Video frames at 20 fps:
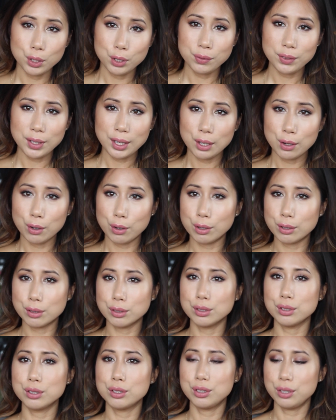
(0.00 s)
Moving
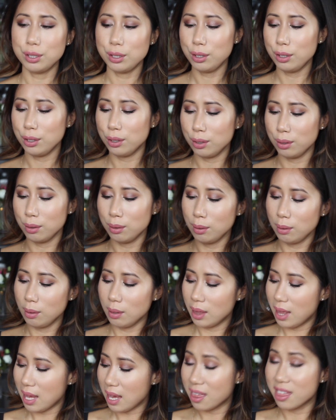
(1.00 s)
on
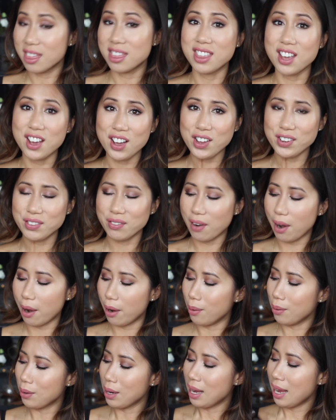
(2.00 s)
to the third
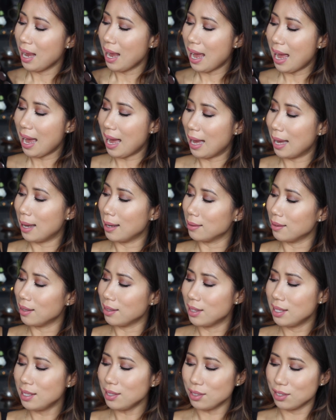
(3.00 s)
row,
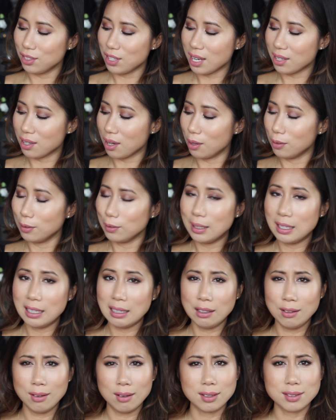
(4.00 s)
and this shadow
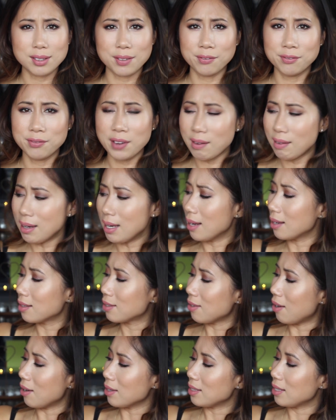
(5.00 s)
looks very
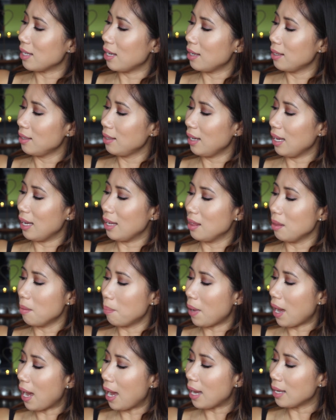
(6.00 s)
exciting in the
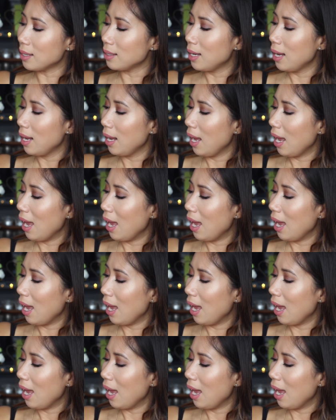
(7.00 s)
pan.